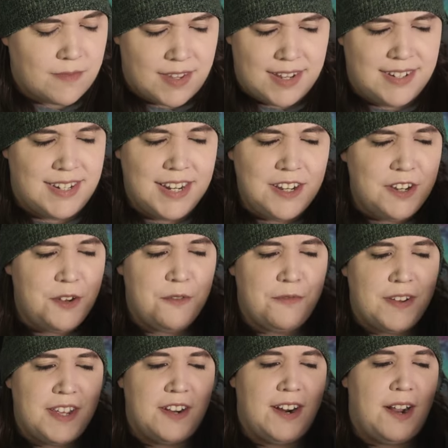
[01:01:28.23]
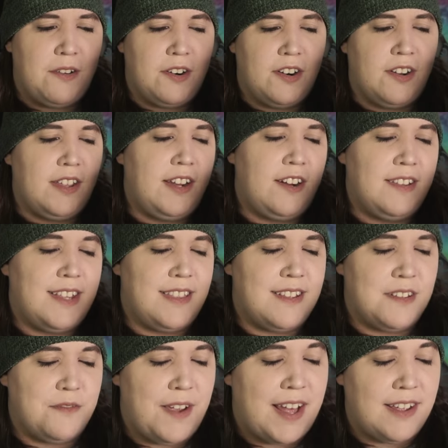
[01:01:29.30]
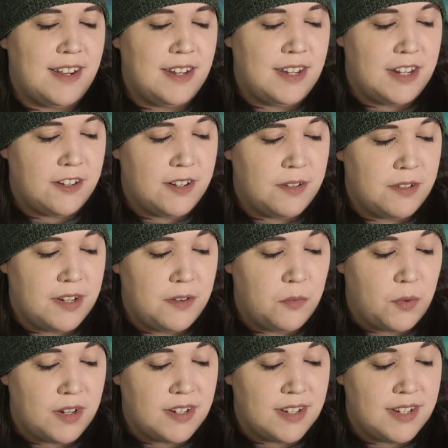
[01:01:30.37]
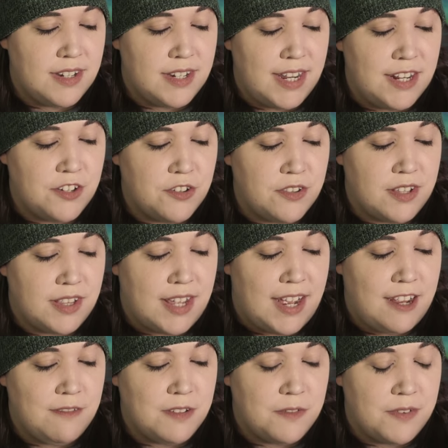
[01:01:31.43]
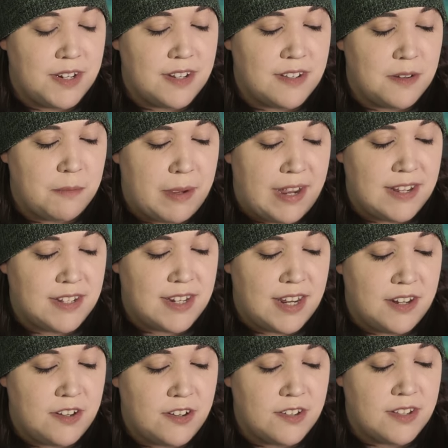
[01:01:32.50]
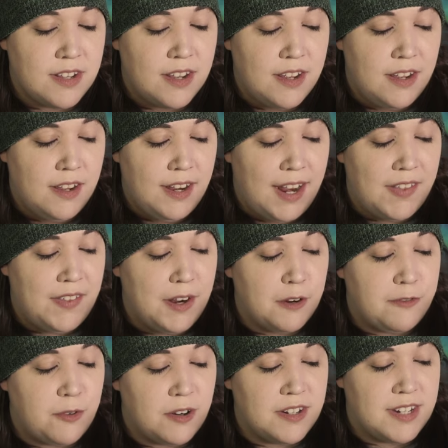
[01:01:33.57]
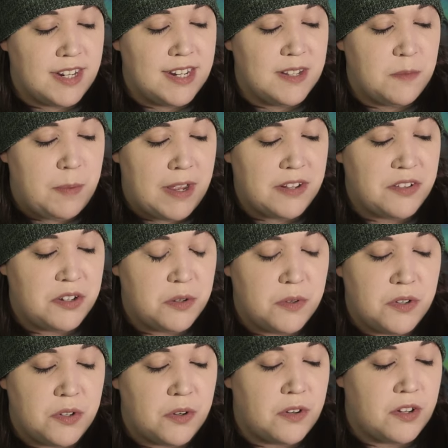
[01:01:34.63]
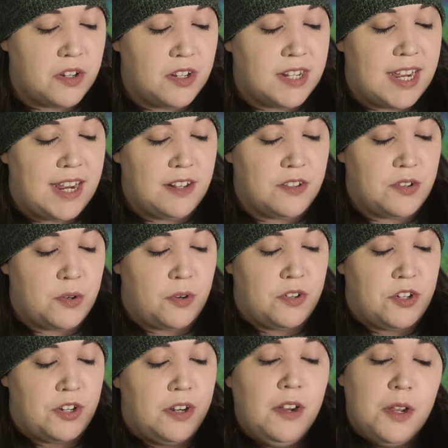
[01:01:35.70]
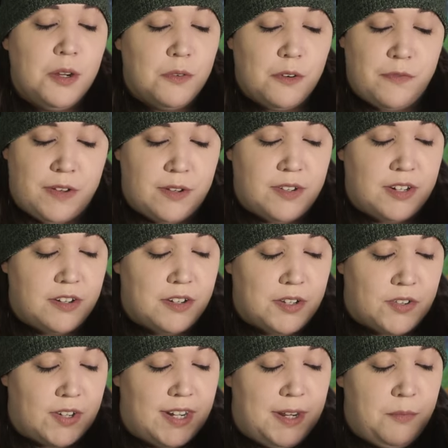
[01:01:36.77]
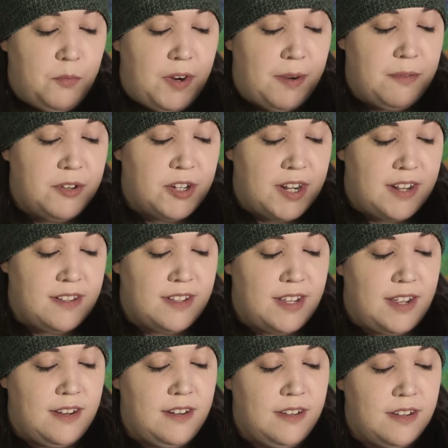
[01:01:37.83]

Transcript: Didn't you figure out earlier that this valiant hero didn't want to endanger the lives of innocent bystanders, and therefore did his best to endure Hookhand's torture, refusing to scream, Wei Wuxian said.